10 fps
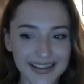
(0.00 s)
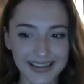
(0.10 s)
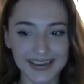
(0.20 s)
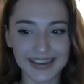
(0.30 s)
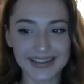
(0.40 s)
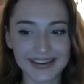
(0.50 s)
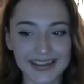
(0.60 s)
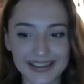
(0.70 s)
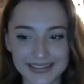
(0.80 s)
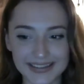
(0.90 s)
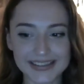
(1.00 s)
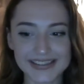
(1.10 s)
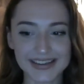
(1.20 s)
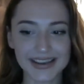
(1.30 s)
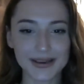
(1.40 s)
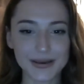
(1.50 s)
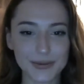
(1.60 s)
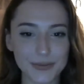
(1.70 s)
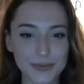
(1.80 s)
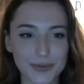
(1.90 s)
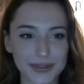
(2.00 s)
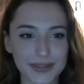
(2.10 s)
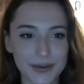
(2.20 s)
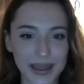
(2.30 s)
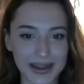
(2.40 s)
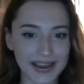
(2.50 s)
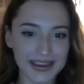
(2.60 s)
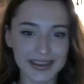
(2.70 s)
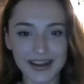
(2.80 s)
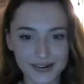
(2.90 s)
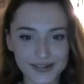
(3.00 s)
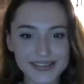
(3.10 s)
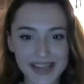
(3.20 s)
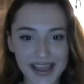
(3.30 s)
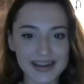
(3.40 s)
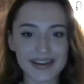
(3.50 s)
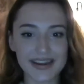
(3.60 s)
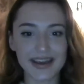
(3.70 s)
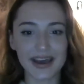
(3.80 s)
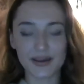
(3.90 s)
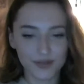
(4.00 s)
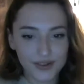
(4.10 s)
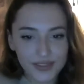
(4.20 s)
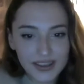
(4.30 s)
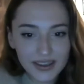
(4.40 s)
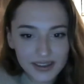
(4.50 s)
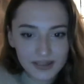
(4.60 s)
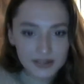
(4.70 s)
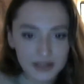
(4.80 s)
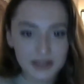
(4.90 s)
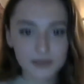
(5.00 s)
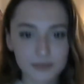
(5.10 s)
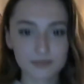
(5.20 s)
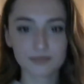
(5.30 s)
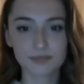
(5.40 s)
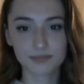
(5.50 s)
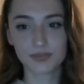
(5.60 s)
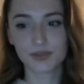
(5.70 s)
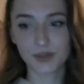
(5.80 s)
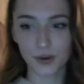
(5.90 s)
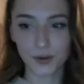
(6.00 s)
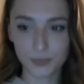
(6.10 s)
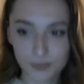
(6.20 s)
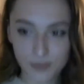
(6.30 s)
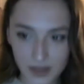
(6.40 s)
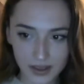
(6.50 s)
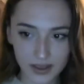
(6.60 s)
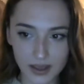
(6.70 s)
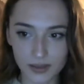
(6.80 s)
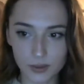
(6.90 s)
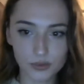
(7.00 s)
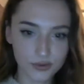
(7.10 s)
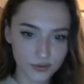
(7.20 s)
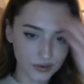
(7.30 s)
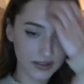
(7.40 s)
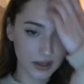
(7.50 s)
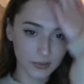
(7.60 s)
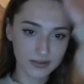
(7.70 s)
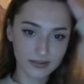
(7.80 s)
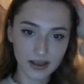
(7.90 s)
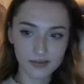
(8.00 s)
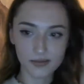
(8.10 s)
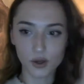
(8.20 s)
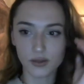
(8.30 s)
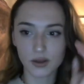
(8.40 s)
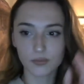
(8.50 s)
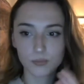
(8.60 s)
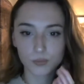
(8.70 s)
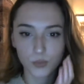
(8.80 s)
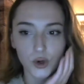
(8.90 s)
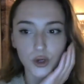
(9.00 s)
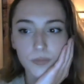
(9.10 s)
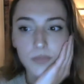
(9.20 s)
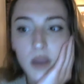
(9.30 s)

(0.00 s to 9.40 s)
like, in English with, and I can understand everything. So yeah, that was the first time I saw that word.